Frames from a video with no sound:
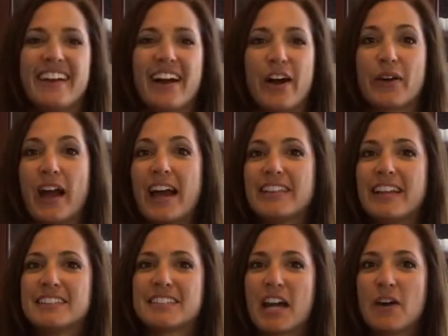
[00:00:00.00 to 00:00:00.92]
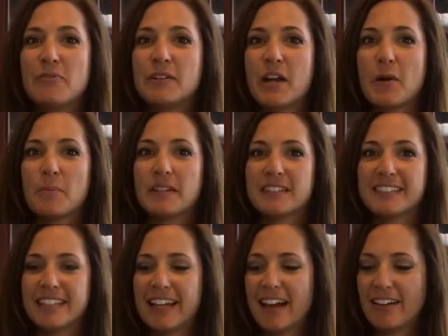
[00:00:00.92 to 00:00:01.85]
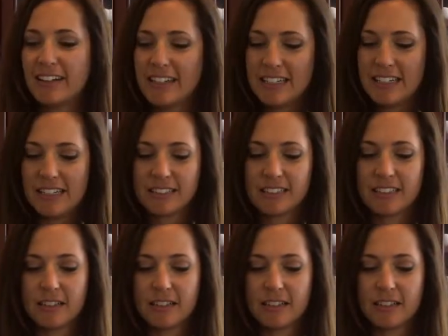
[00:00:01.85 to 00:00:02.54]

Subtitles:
Okay, let's cut one open and see how it is.